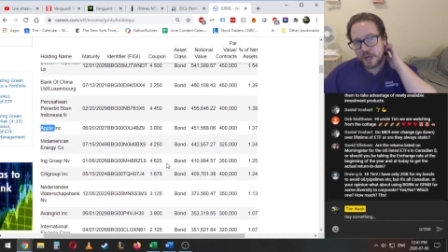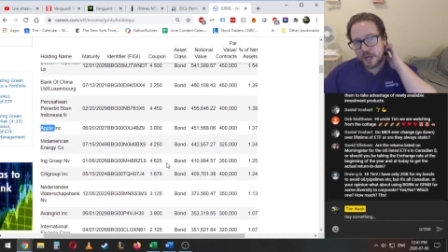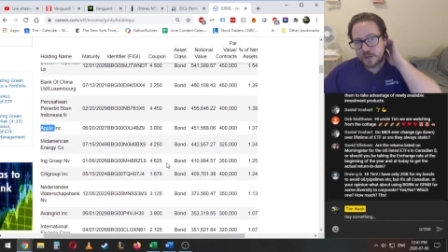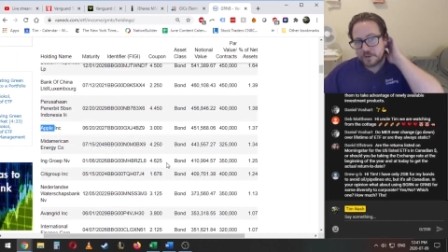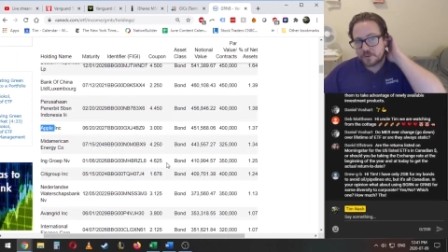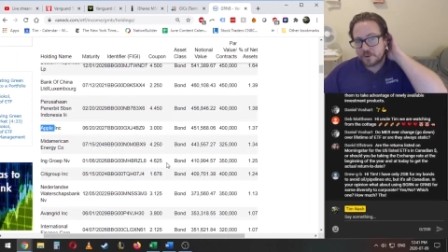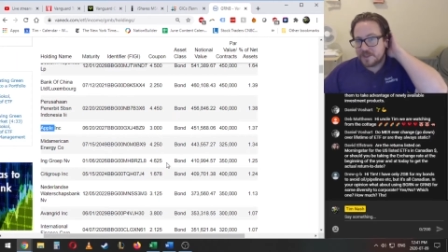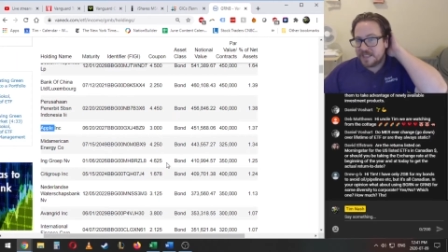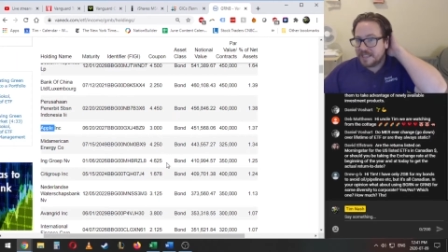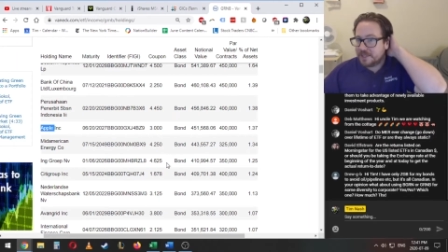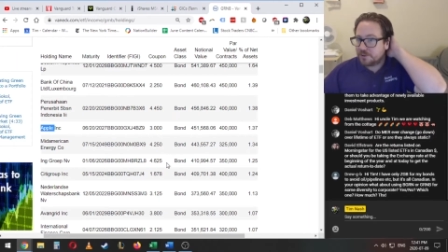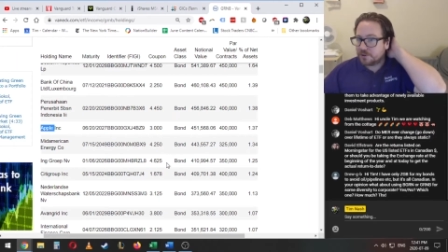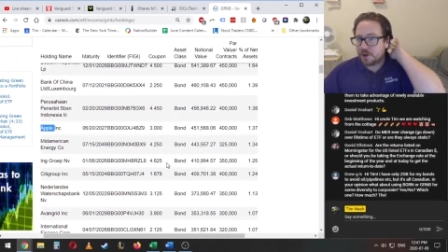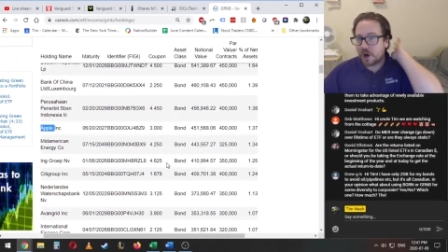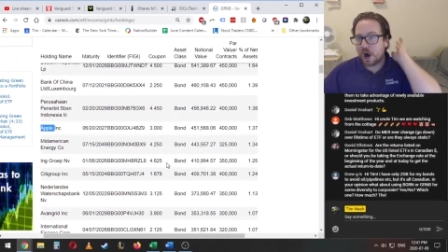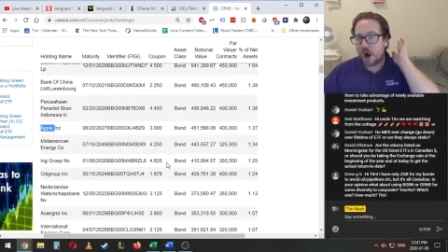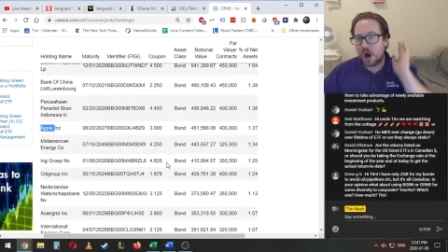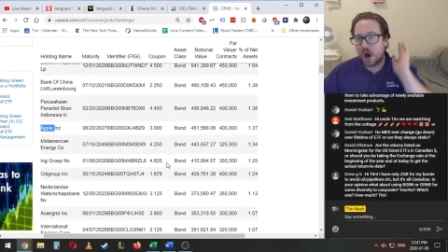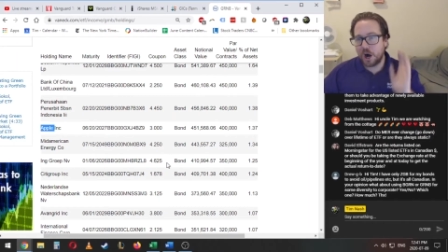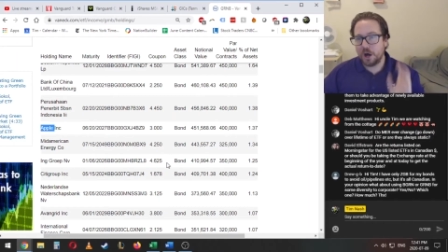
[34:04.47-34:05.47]
So these are
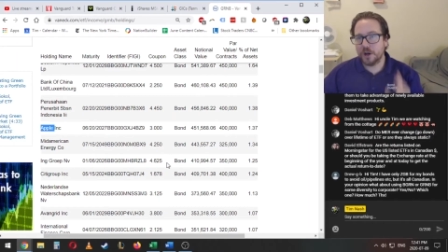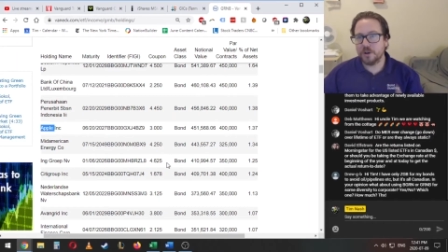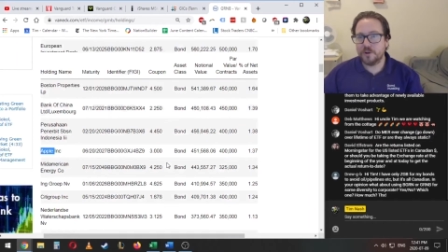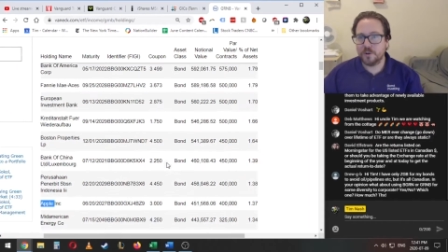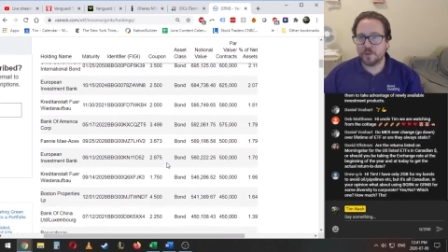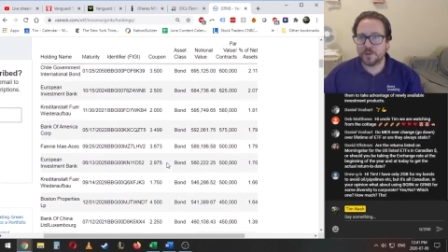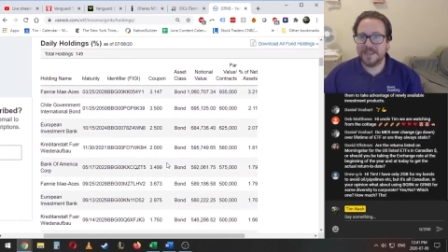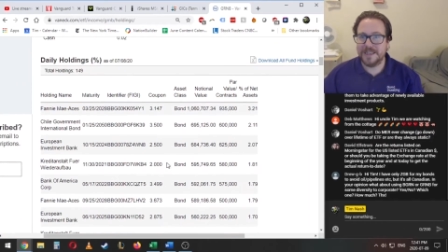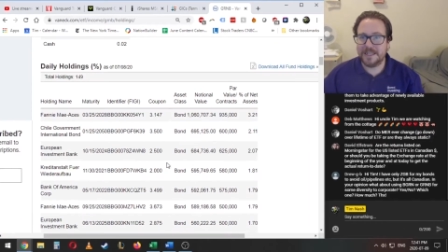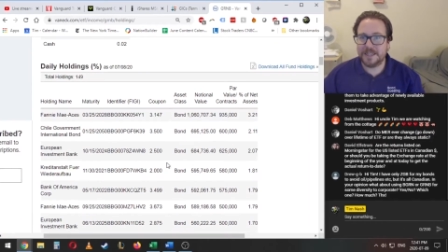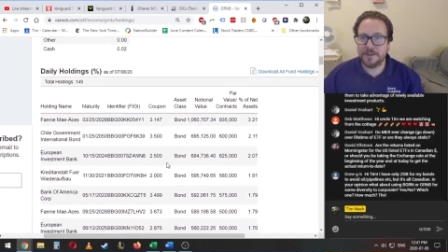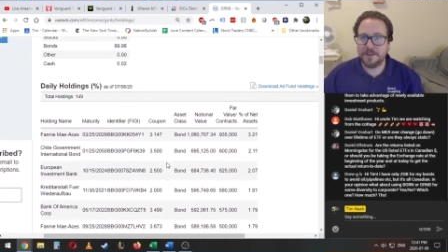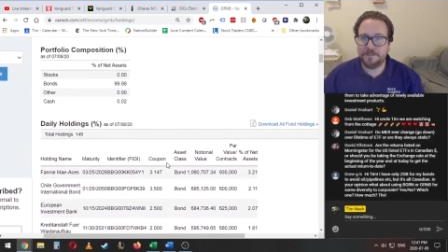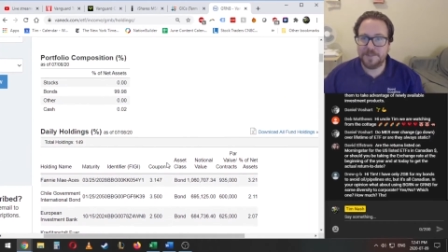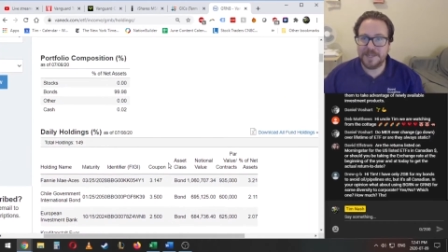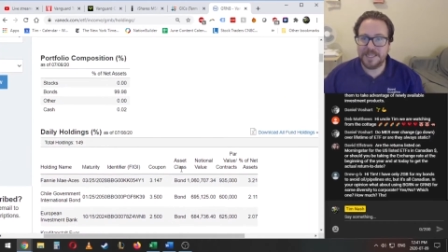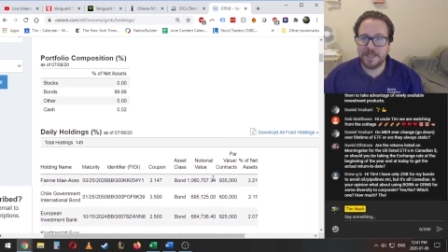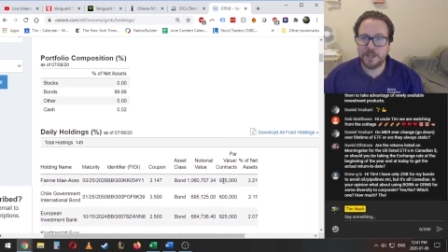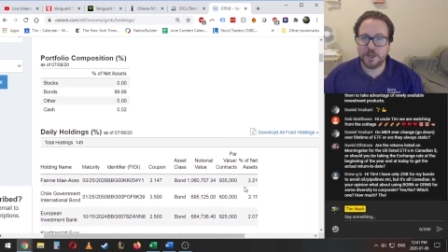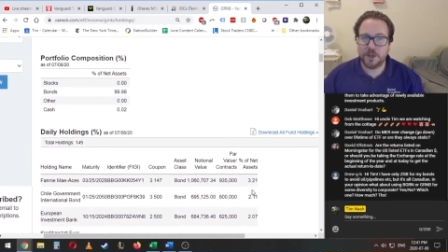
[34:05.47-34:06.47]
all going to
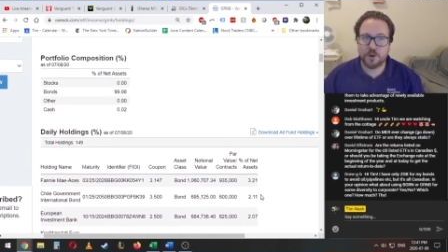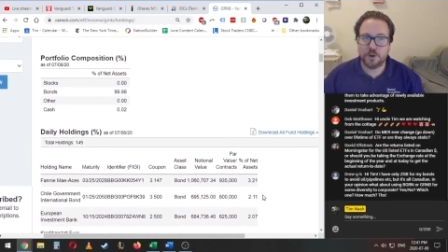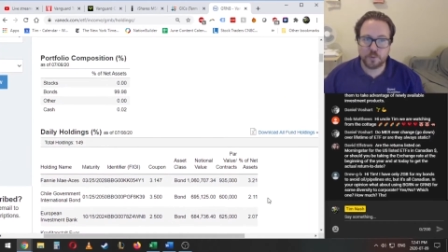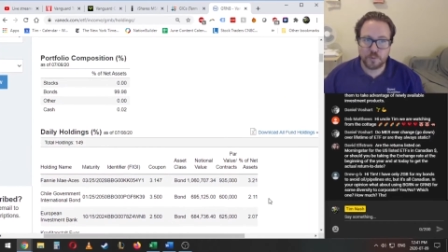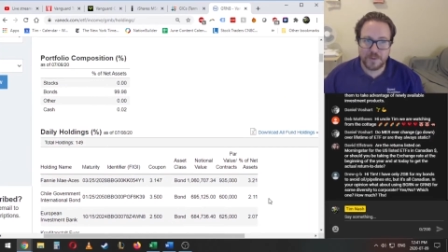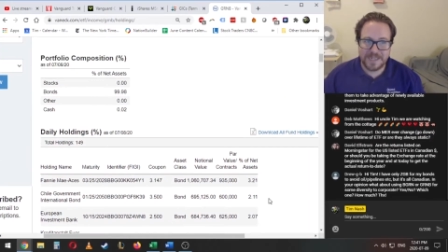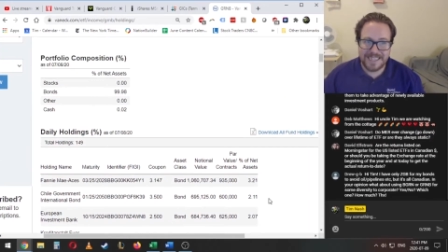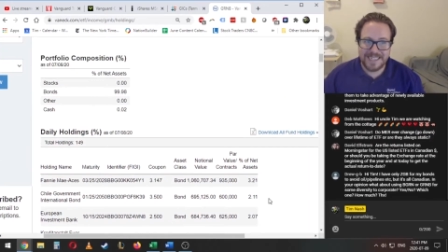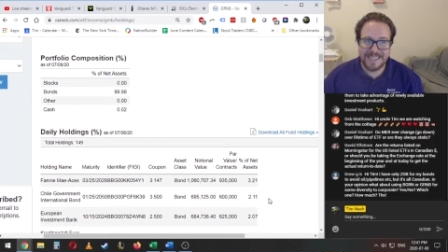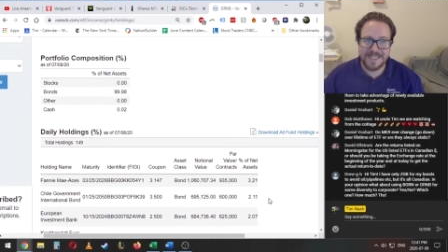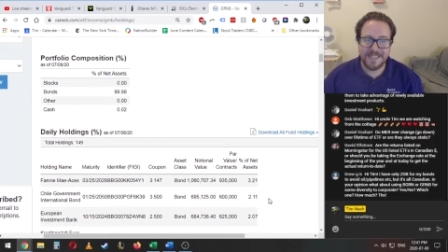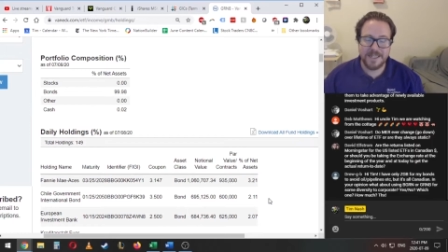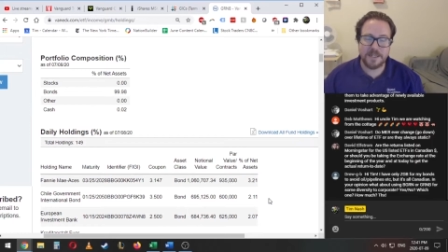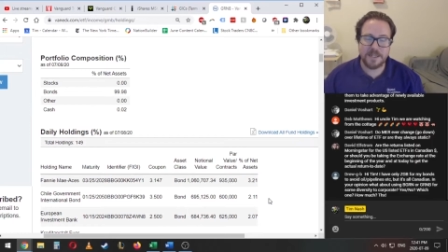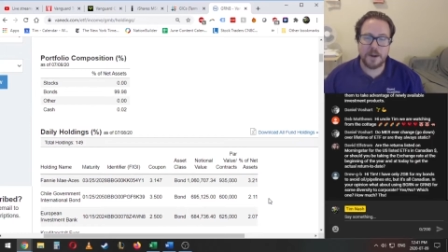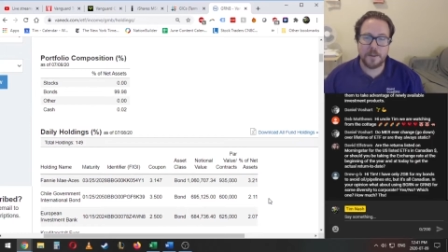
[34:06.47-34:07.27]
be green